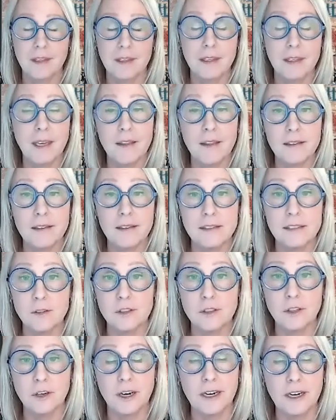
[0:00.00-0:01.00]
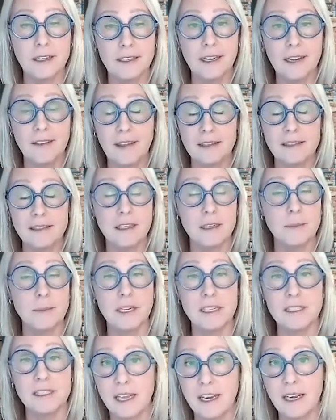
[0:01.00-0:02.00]
Yeah, that sounds great. Yeah, that's going to be
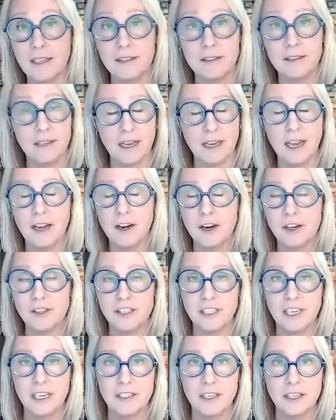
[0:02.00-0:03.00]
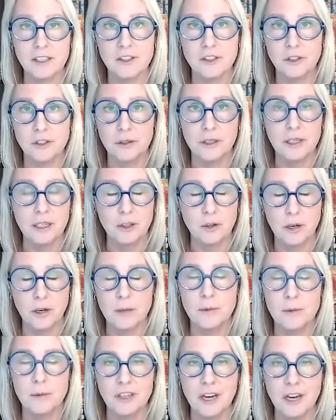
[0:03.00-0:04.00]
exciting. And NRCA does do an
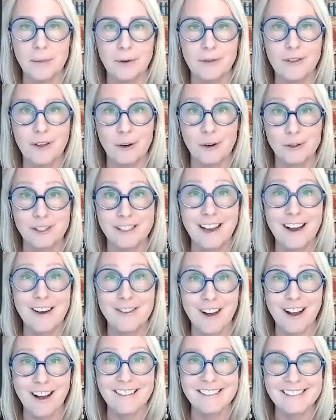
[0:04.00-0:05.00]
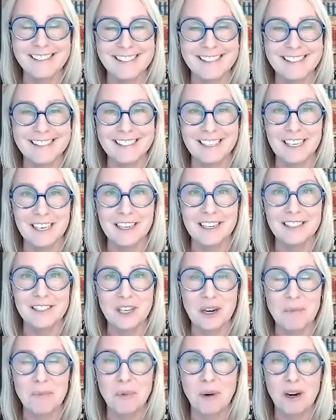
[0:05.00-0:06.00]
incredible job of those town halls. It's
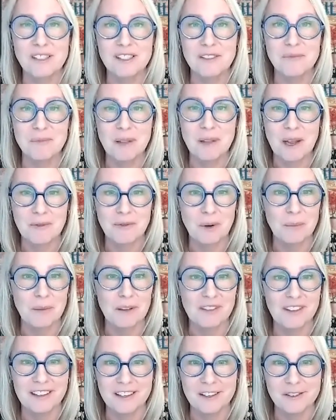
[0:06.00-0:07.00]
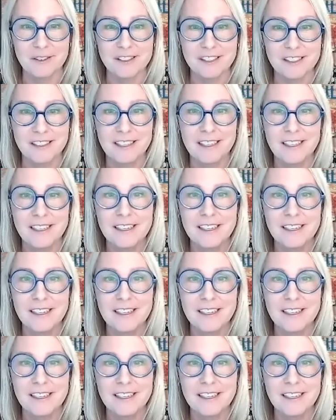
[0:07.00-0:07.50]
an impressive platform that they use.